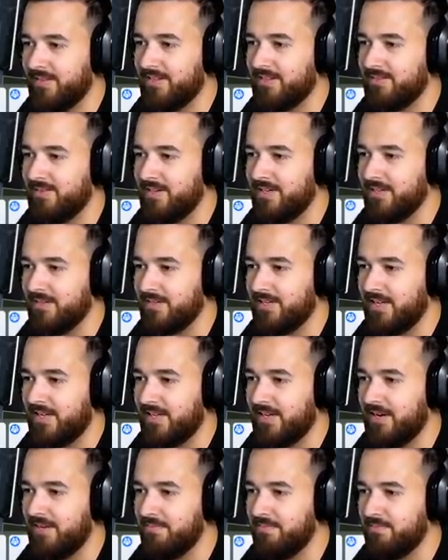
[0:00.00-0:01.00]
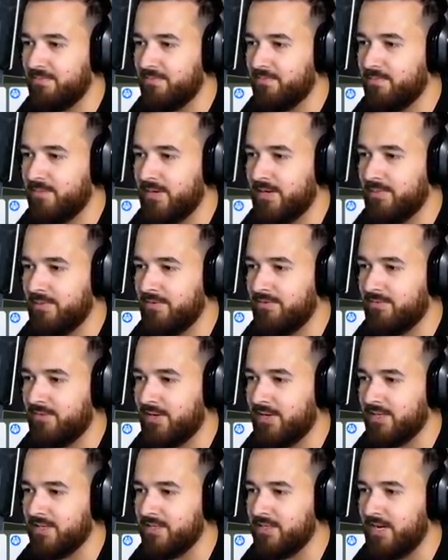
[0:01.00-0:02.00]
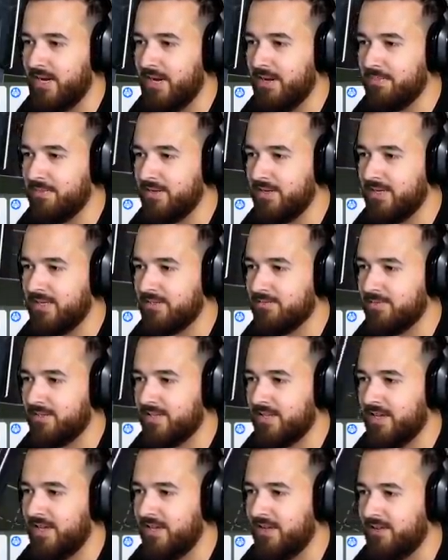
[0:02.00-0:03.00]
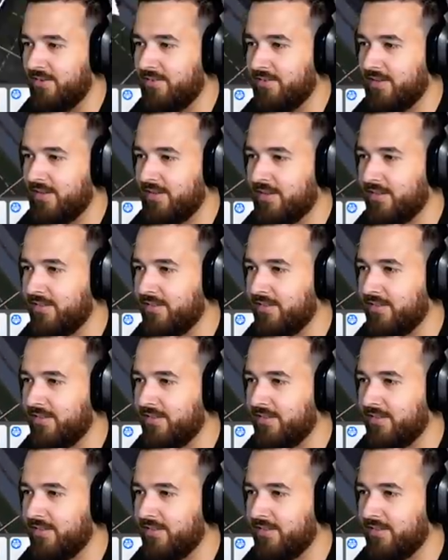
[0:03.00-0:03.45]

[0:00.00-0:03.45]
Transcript: That's why it doesn't... Can, can I pick up the freaking chair, please? What the hell?